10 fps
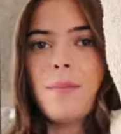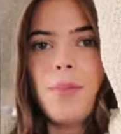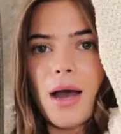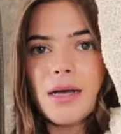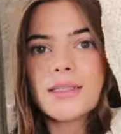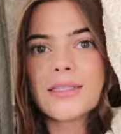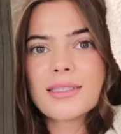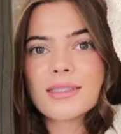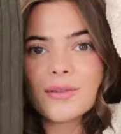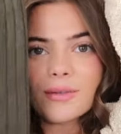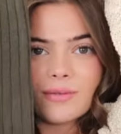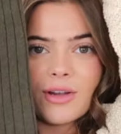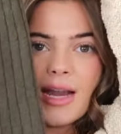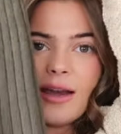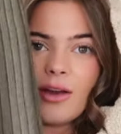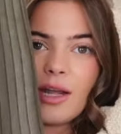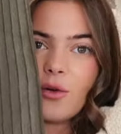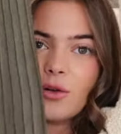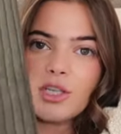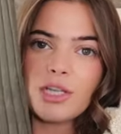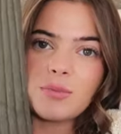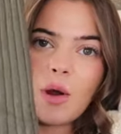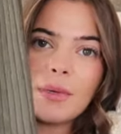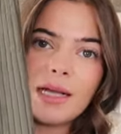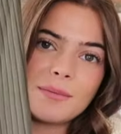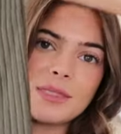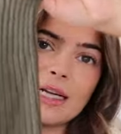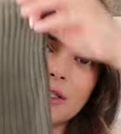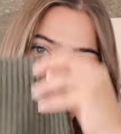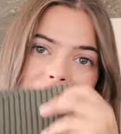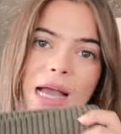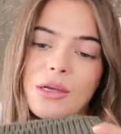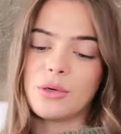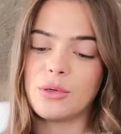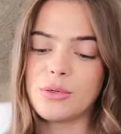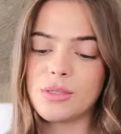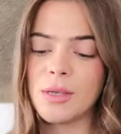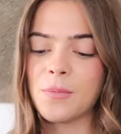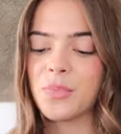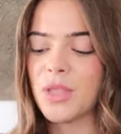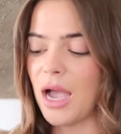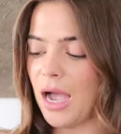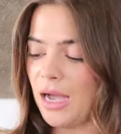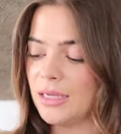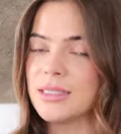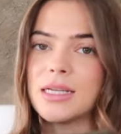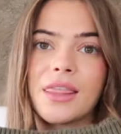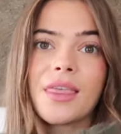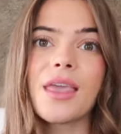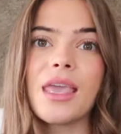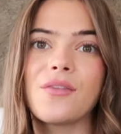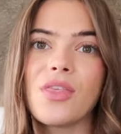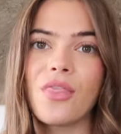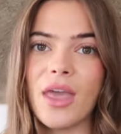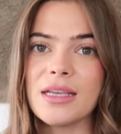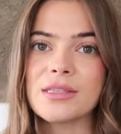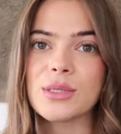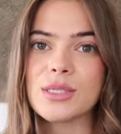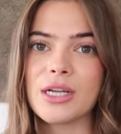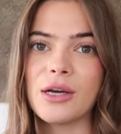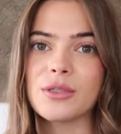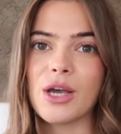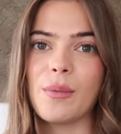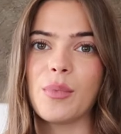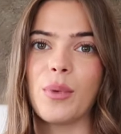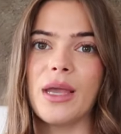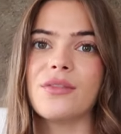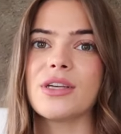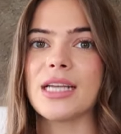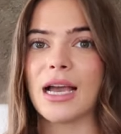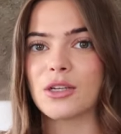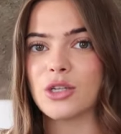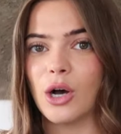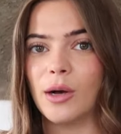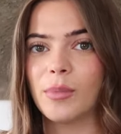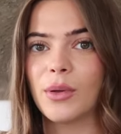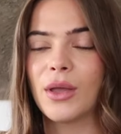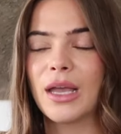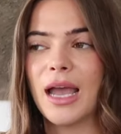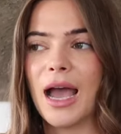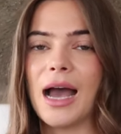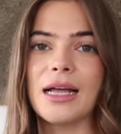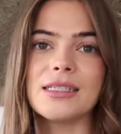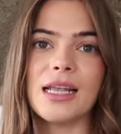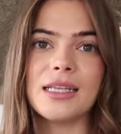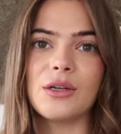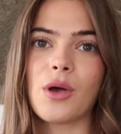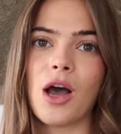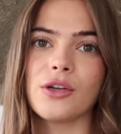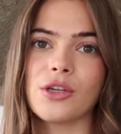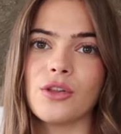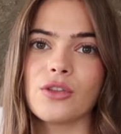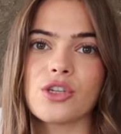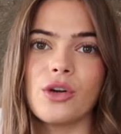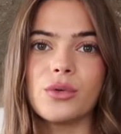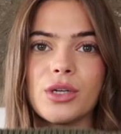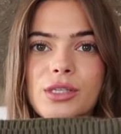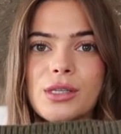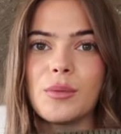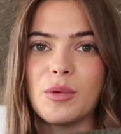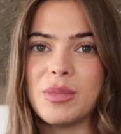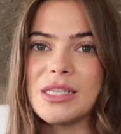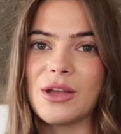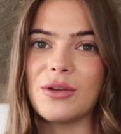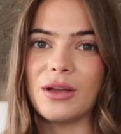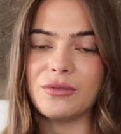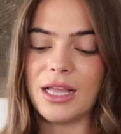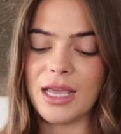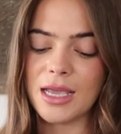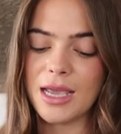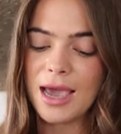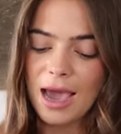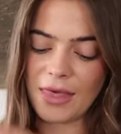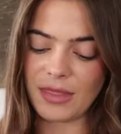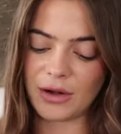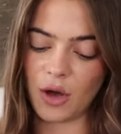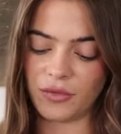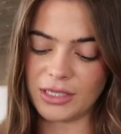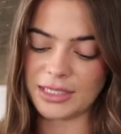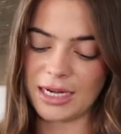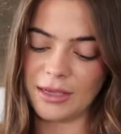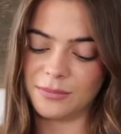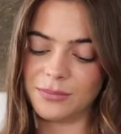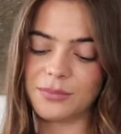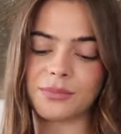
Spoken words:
but really, really gorgeous. Probably comes down to my ankles. And I think even this styled up with a tank top and a little cardigan on the shoulders would be so lovely. And then obviously,